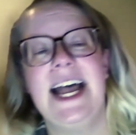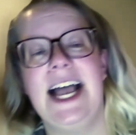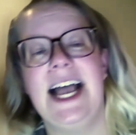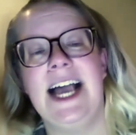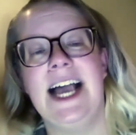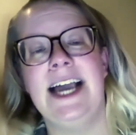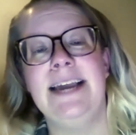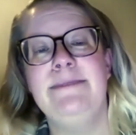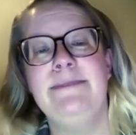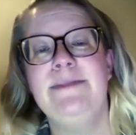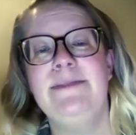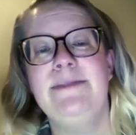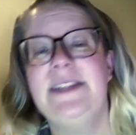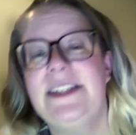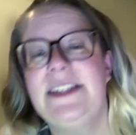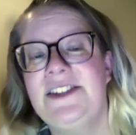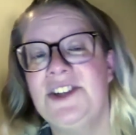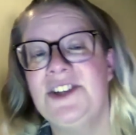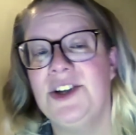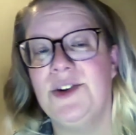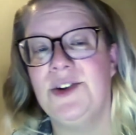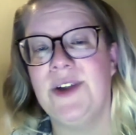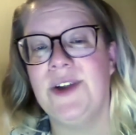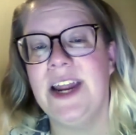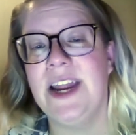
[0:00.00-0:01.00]
I'm
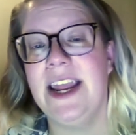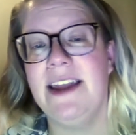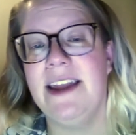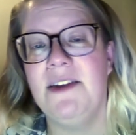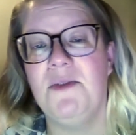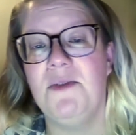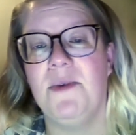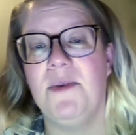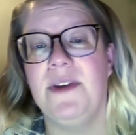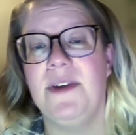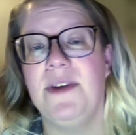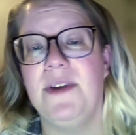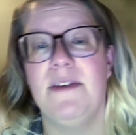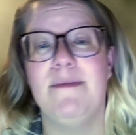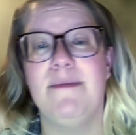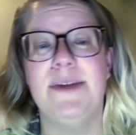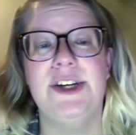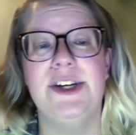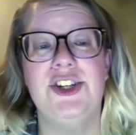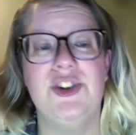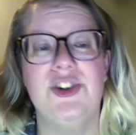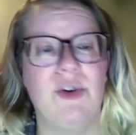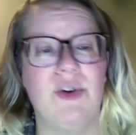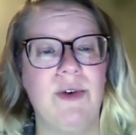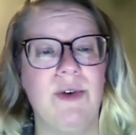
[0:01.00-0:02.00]
disagreeing with the
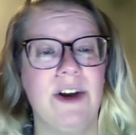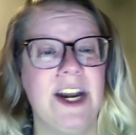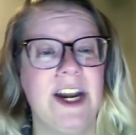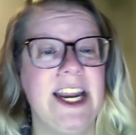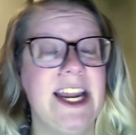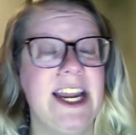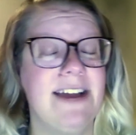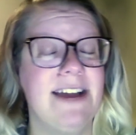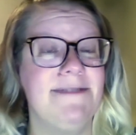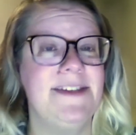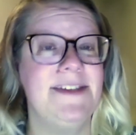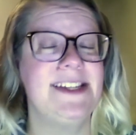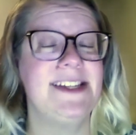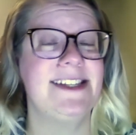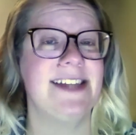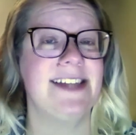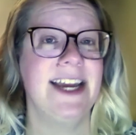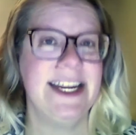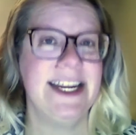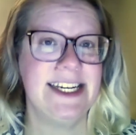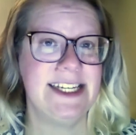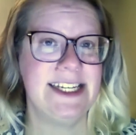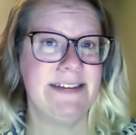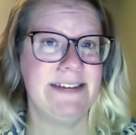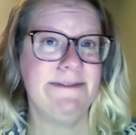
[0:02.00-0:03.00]
majority of the
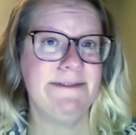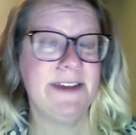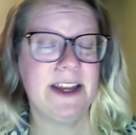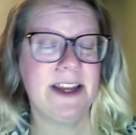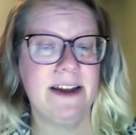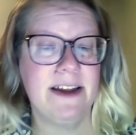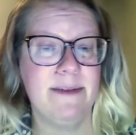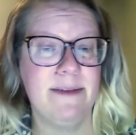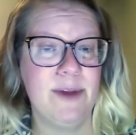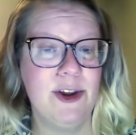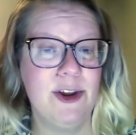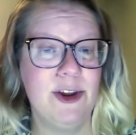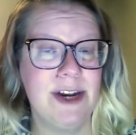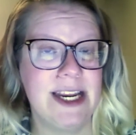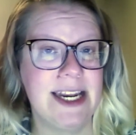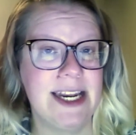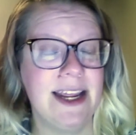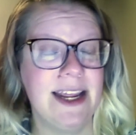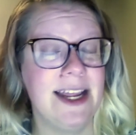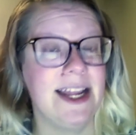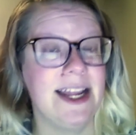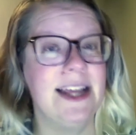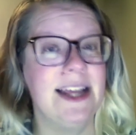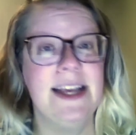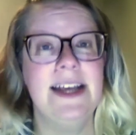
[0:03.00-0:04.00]
scientific
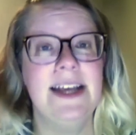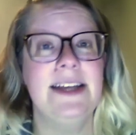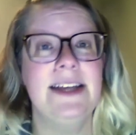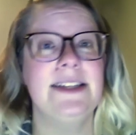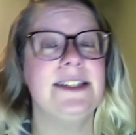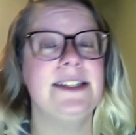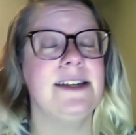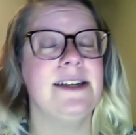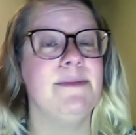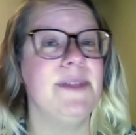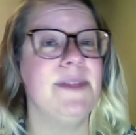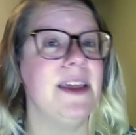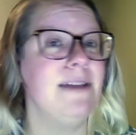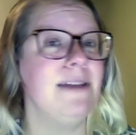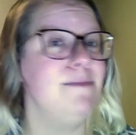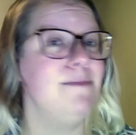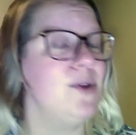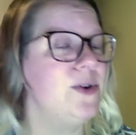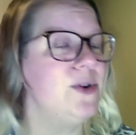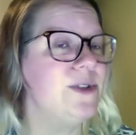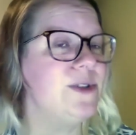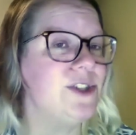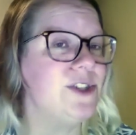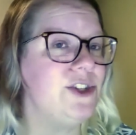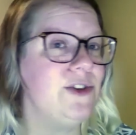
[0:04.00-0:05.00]
community, something
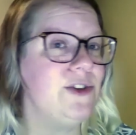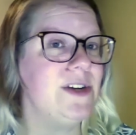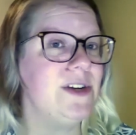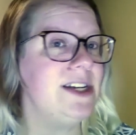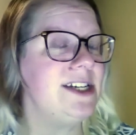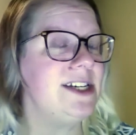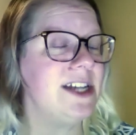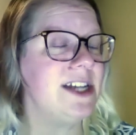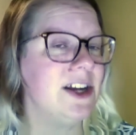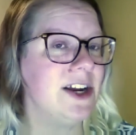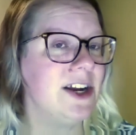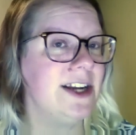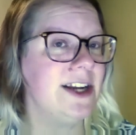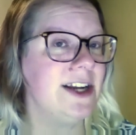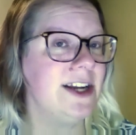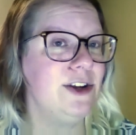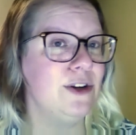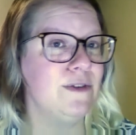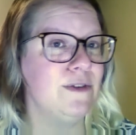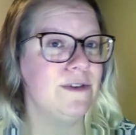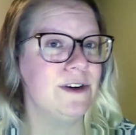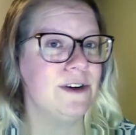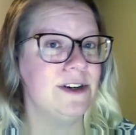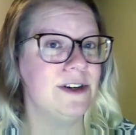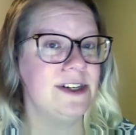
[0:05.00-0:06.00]
most Unitarian
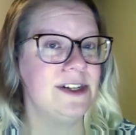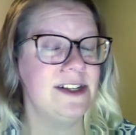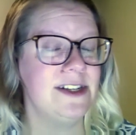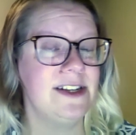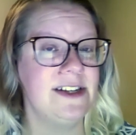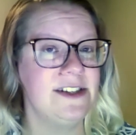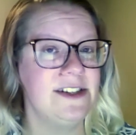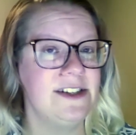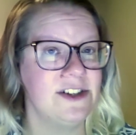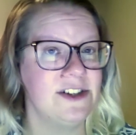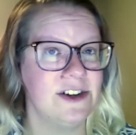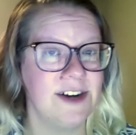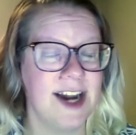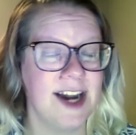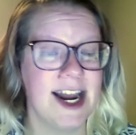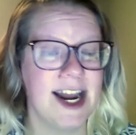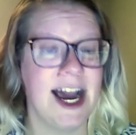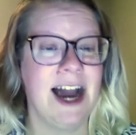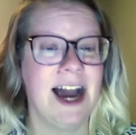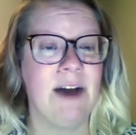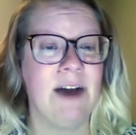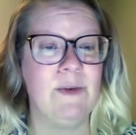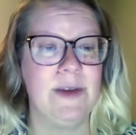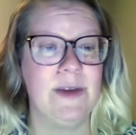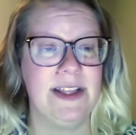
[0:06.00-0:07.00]
Universalists are
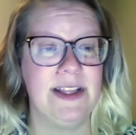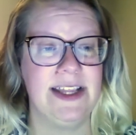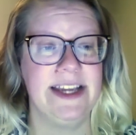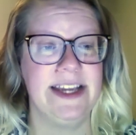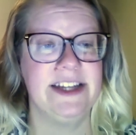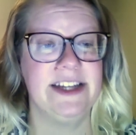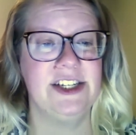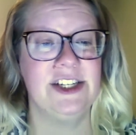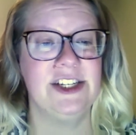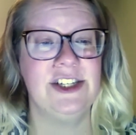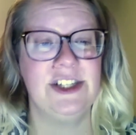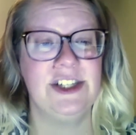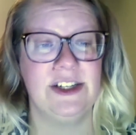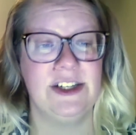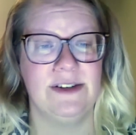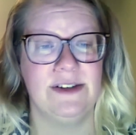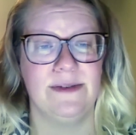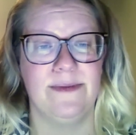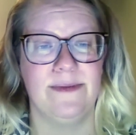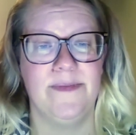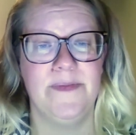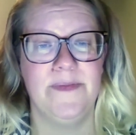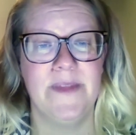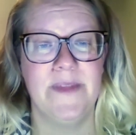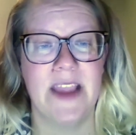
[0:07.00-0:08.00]
not willing to do.
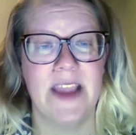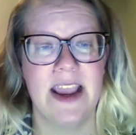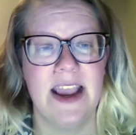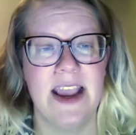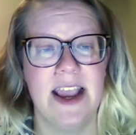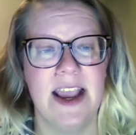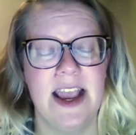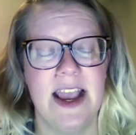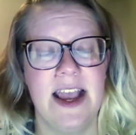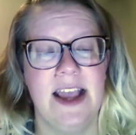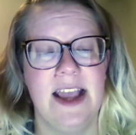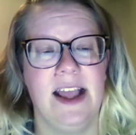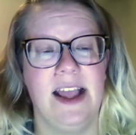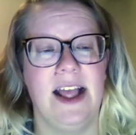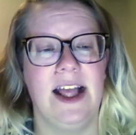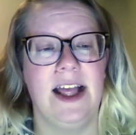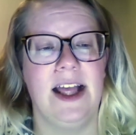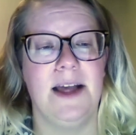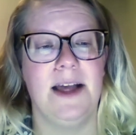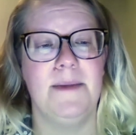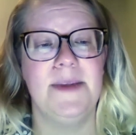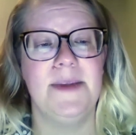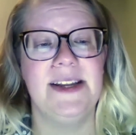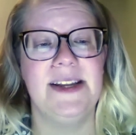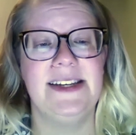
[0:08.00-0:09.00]

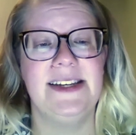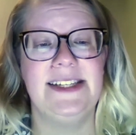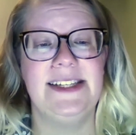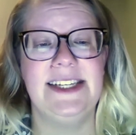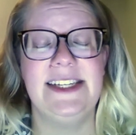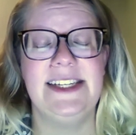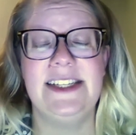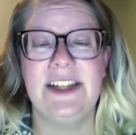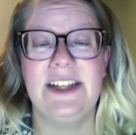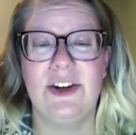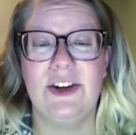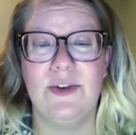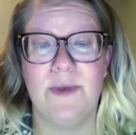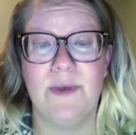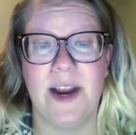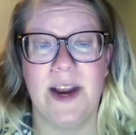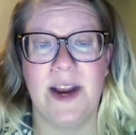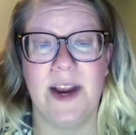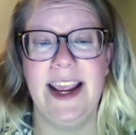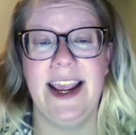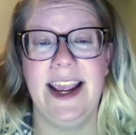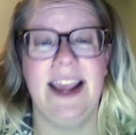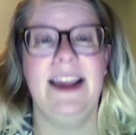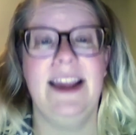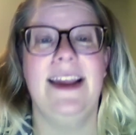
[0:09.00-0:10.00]

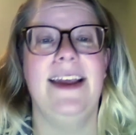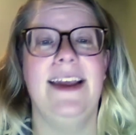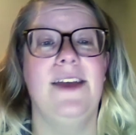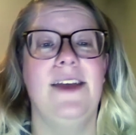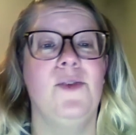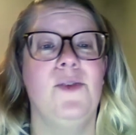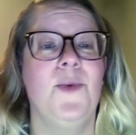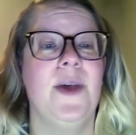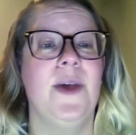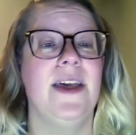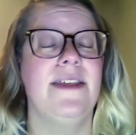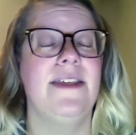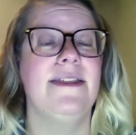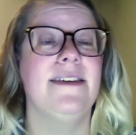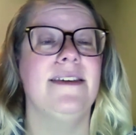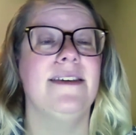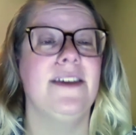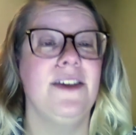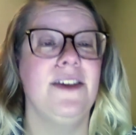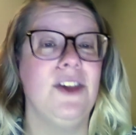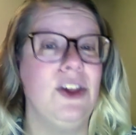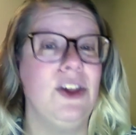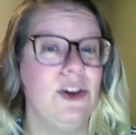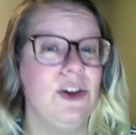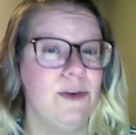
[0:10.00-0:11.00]
Disagreeing with
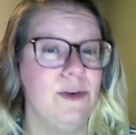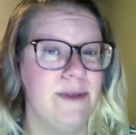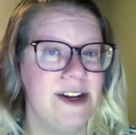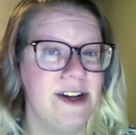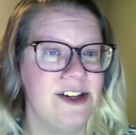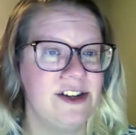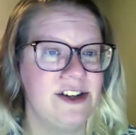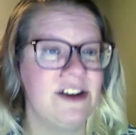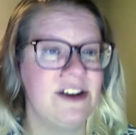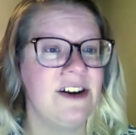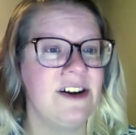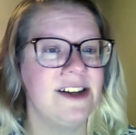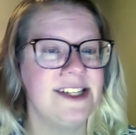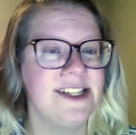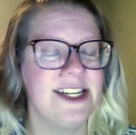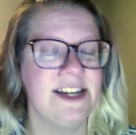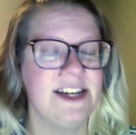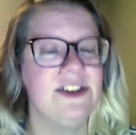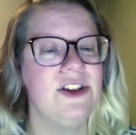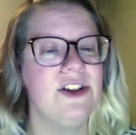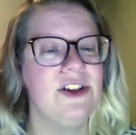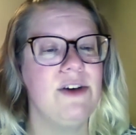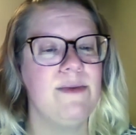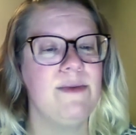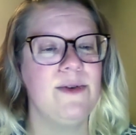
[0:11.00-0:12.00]
humans
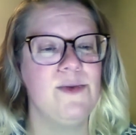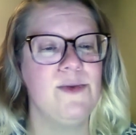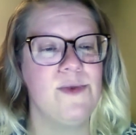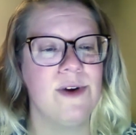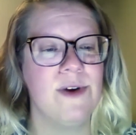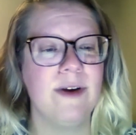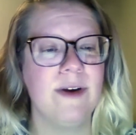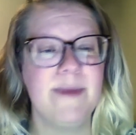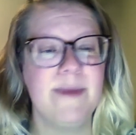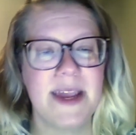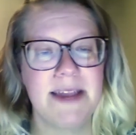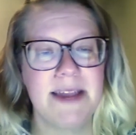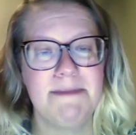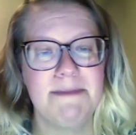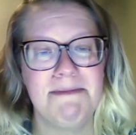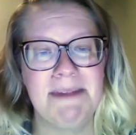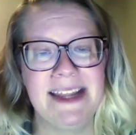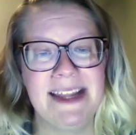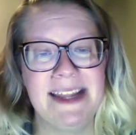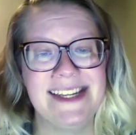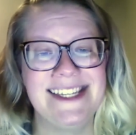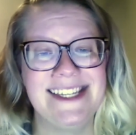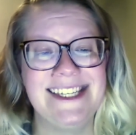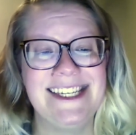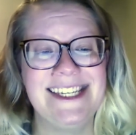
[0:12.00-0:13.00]
causing global warming
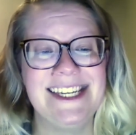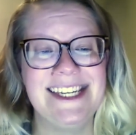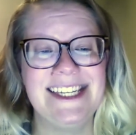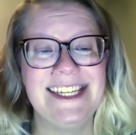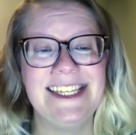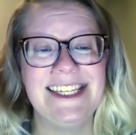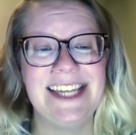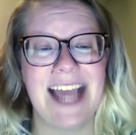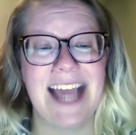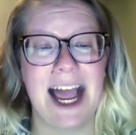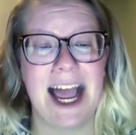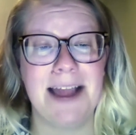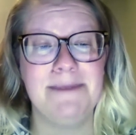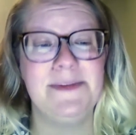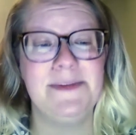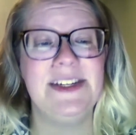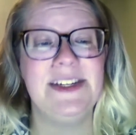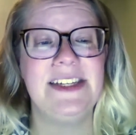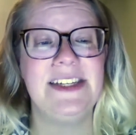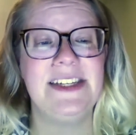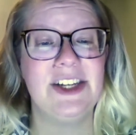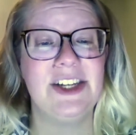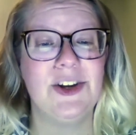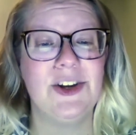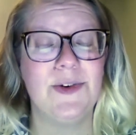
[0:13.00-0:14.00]
means I'm
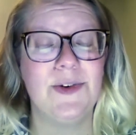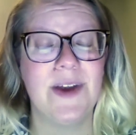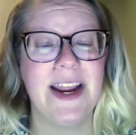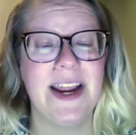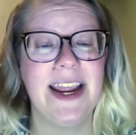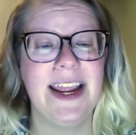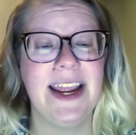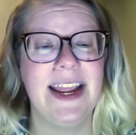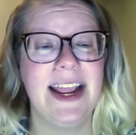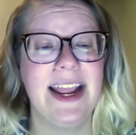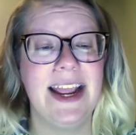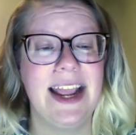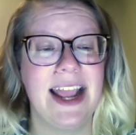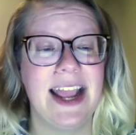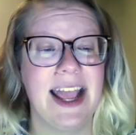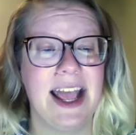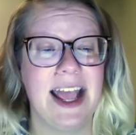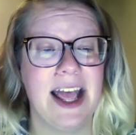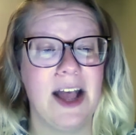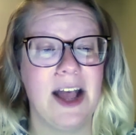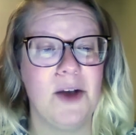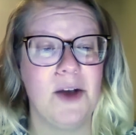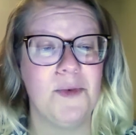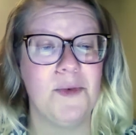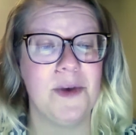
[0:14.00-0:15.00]
disagreeing
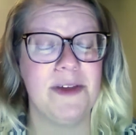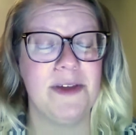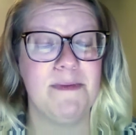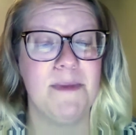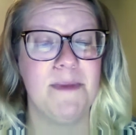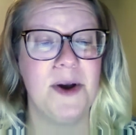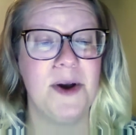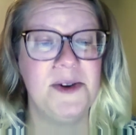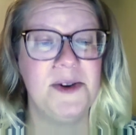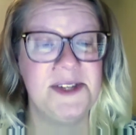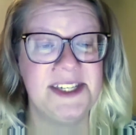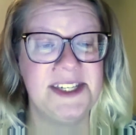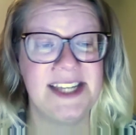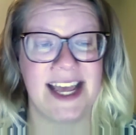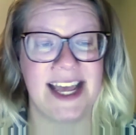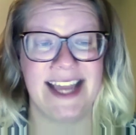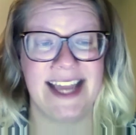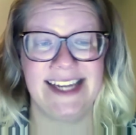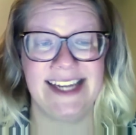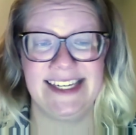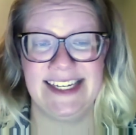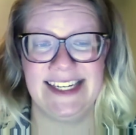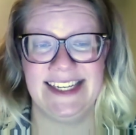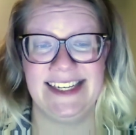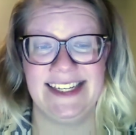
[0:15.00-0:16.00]
with most
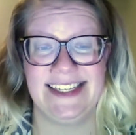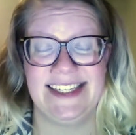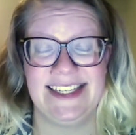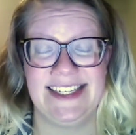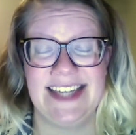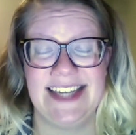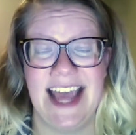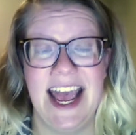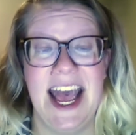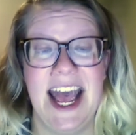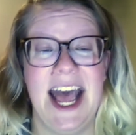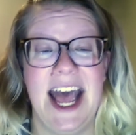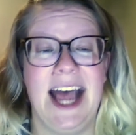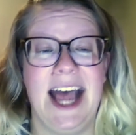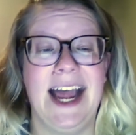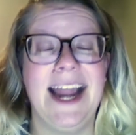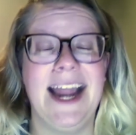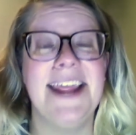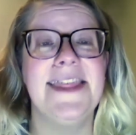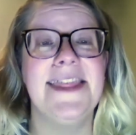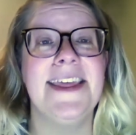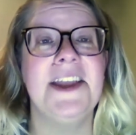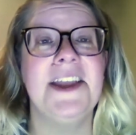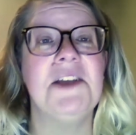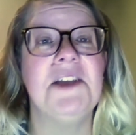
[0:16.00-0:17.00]
scientists.
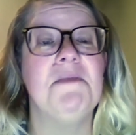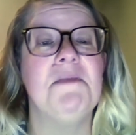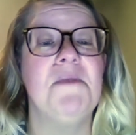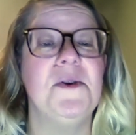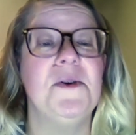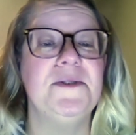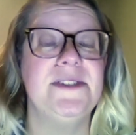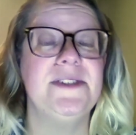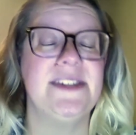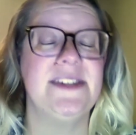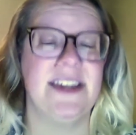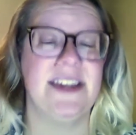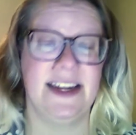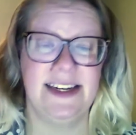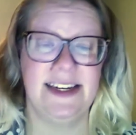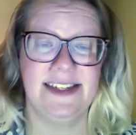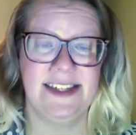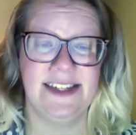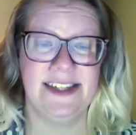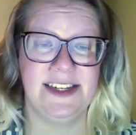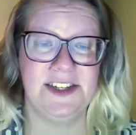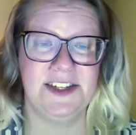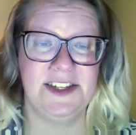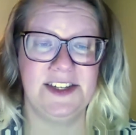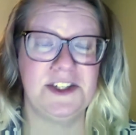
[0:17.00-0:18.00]
I think most
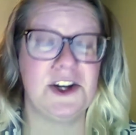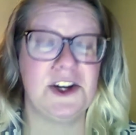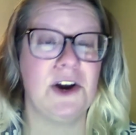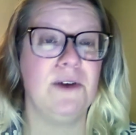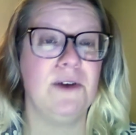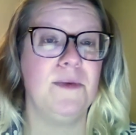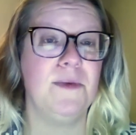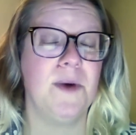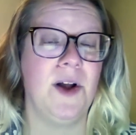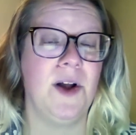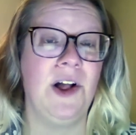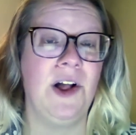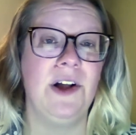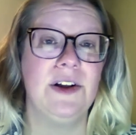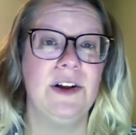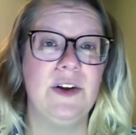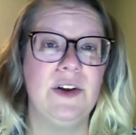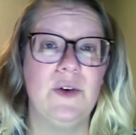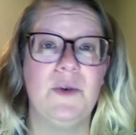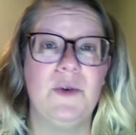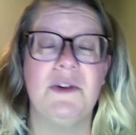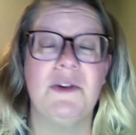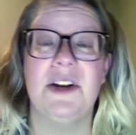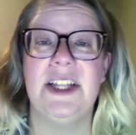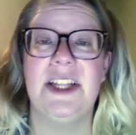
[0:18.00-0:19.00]
scientists are
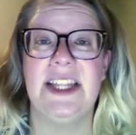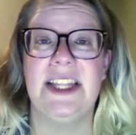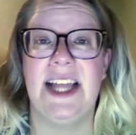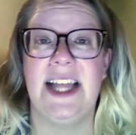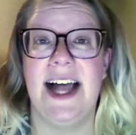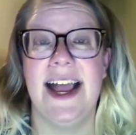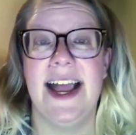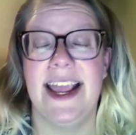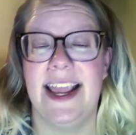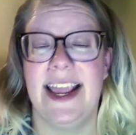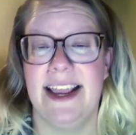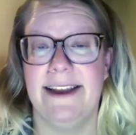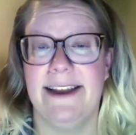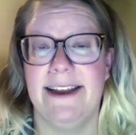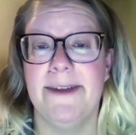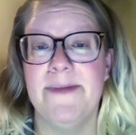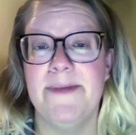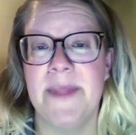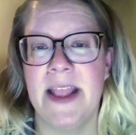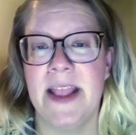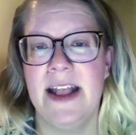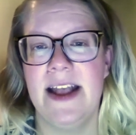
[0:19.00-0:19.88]
wrong or lying.